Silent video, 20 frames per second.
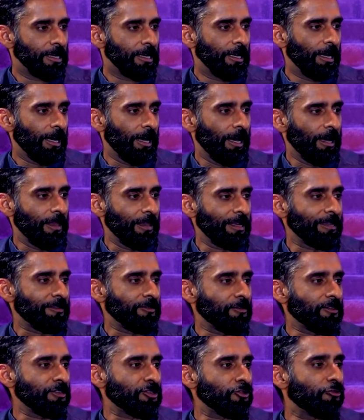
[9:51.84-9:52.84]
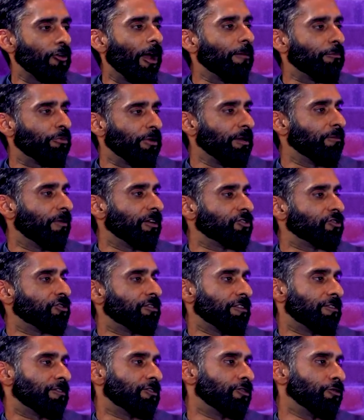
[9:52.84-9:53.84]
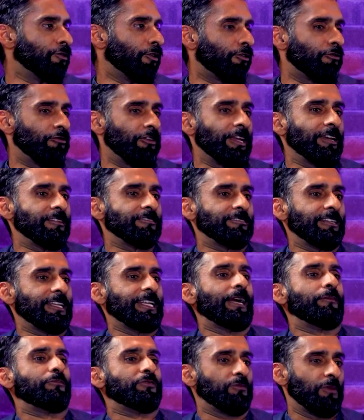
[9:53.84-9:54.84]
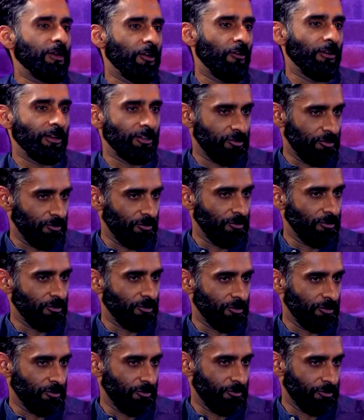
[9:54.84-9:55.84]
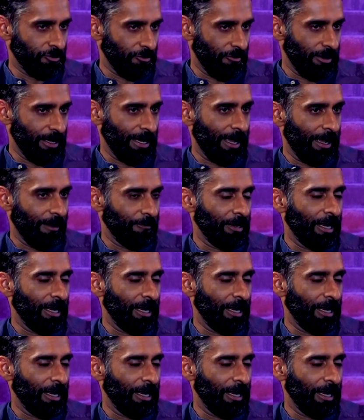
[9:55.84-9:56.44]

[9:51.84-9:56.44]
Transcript: That described pretty much the 2 or 3 years leading up to me going to rehab.